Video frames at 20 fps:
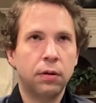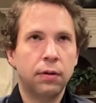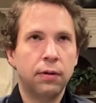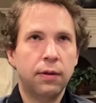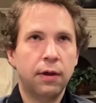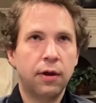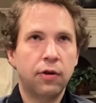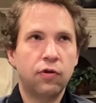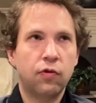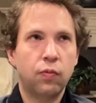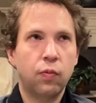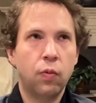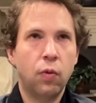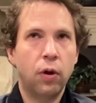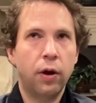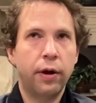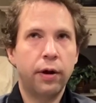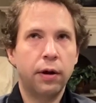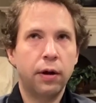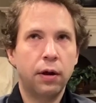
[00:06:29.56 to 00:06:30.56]
that's
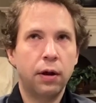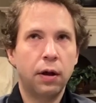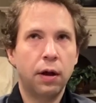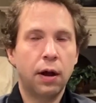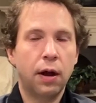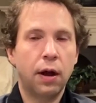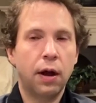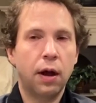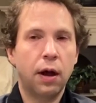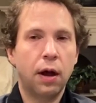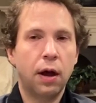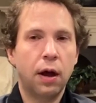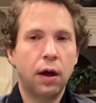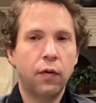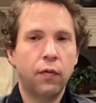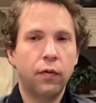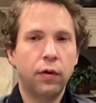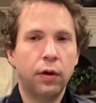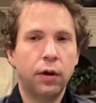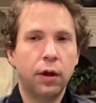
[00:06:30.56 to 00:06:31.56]
what I
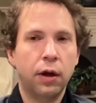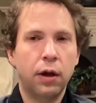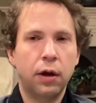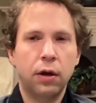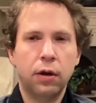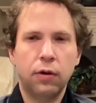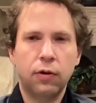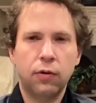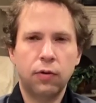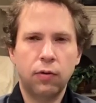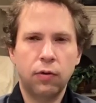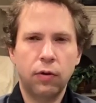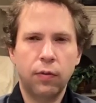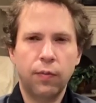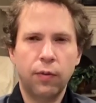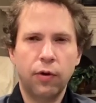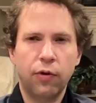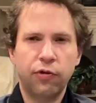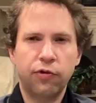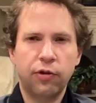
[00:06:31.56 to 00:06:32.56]
relate it to the
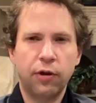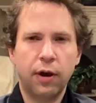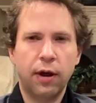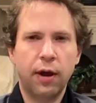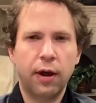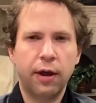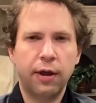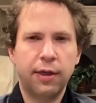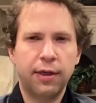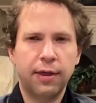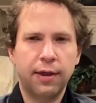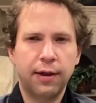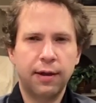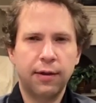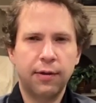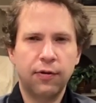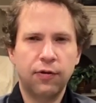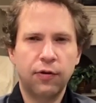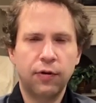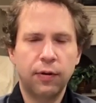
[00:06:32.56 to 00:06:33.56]
most. That I think
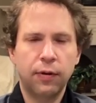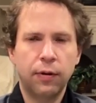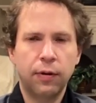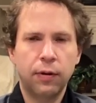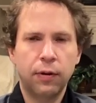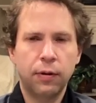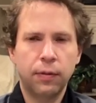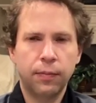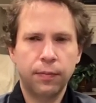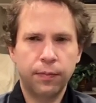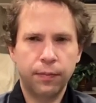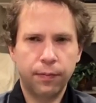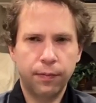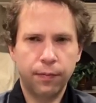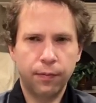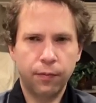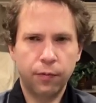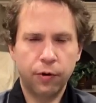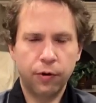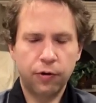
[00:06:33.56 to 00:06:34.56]
is,
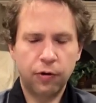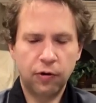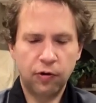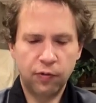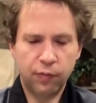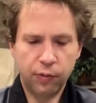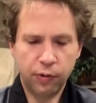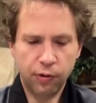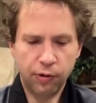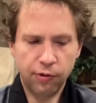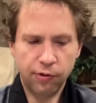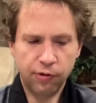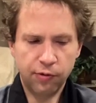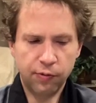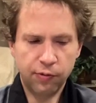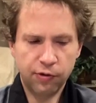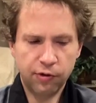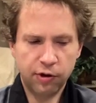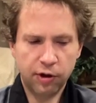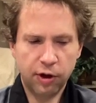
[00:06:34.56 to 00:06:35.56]
hmm, what does
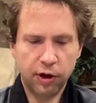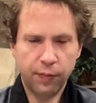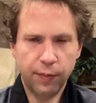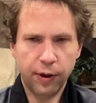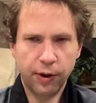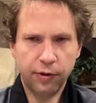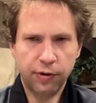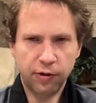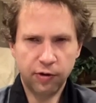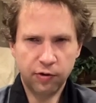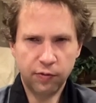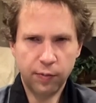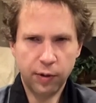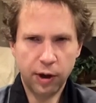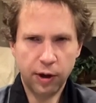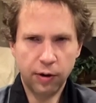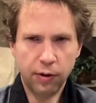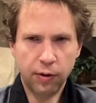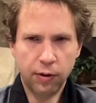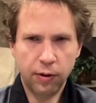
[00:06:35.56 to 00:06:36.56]
Buddhism say about this
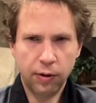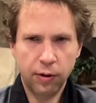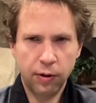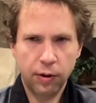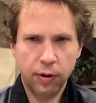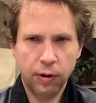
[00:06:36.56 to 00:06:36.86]
matter?